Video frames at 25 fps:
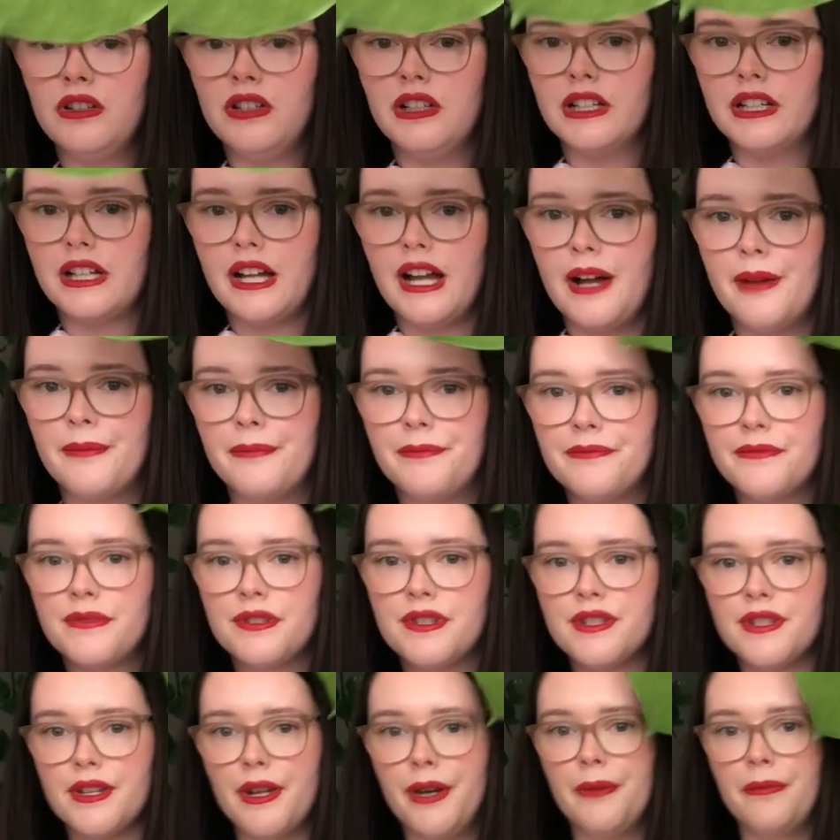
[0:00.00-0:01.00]
to look at.
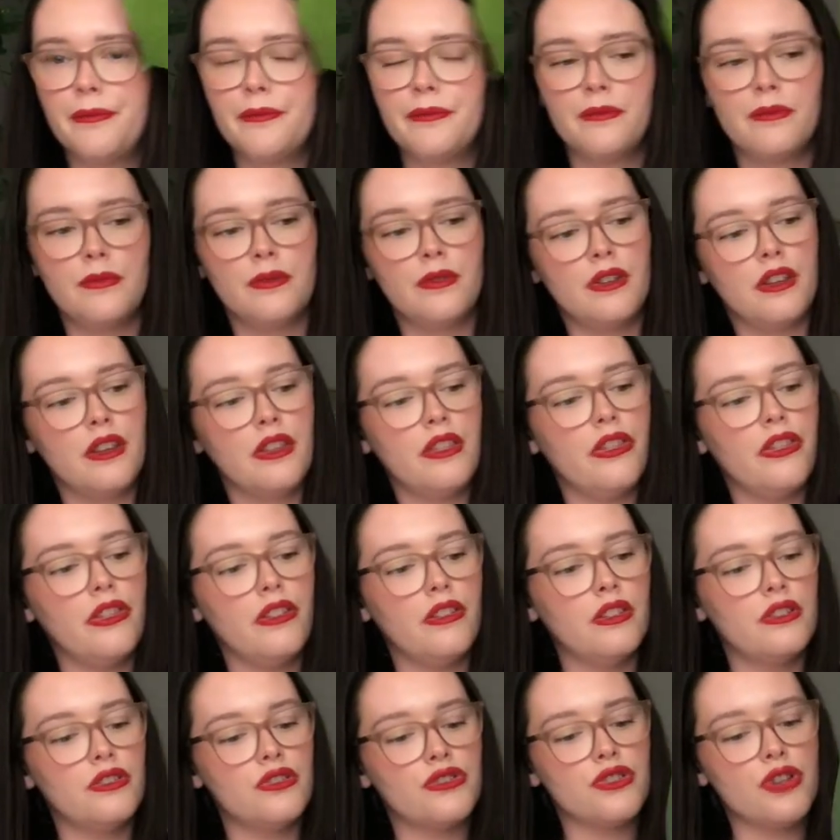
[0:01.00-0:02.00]
So
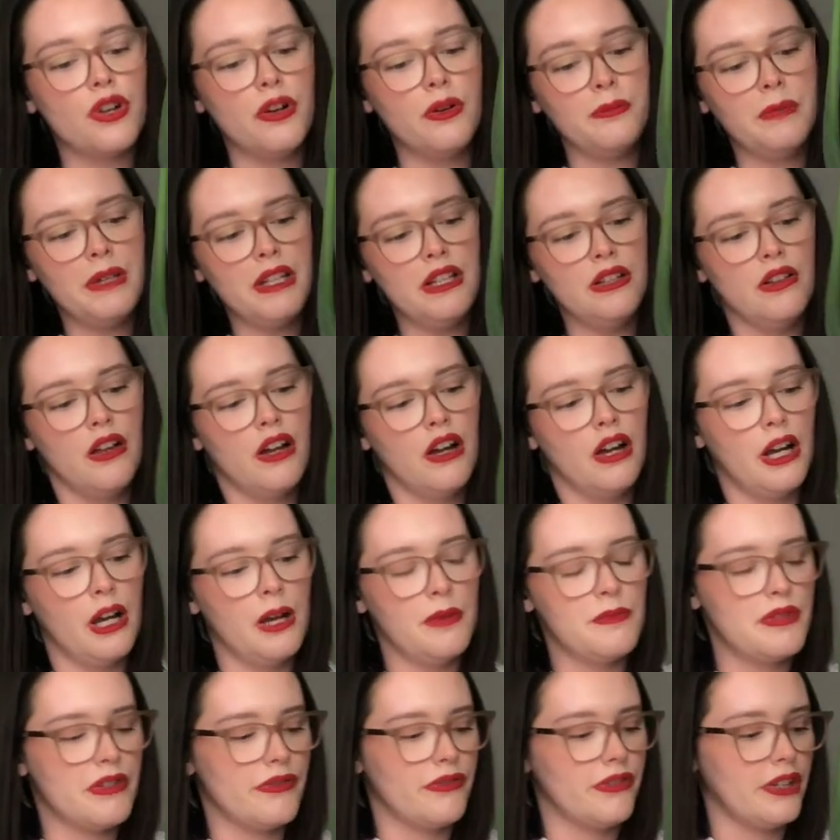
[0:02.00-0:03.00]
don't be
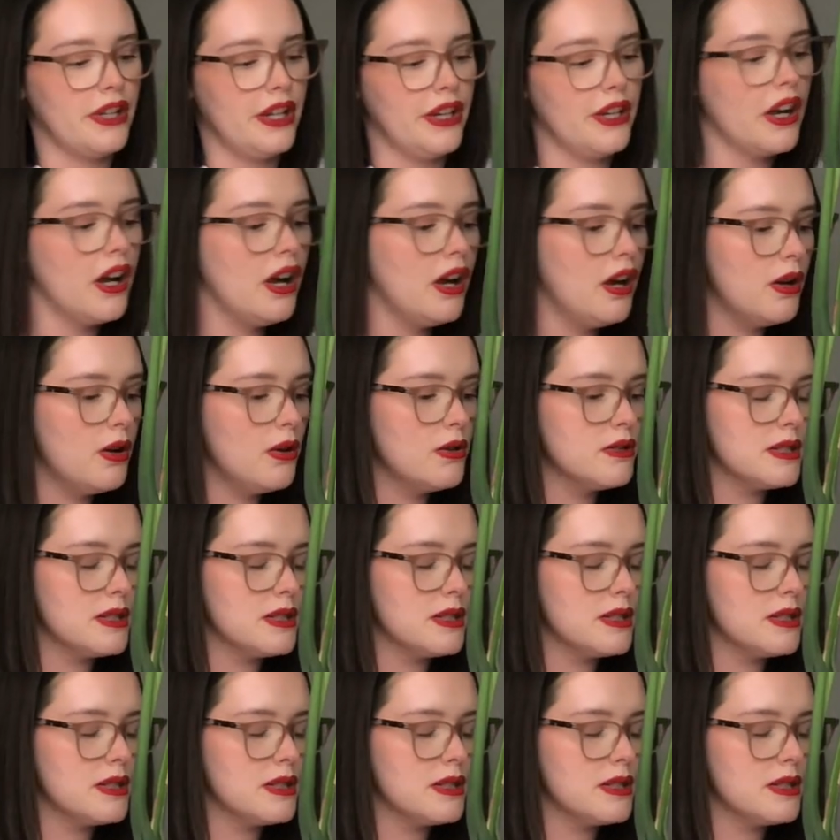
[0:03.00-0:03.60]
alarmed if you're like, oh,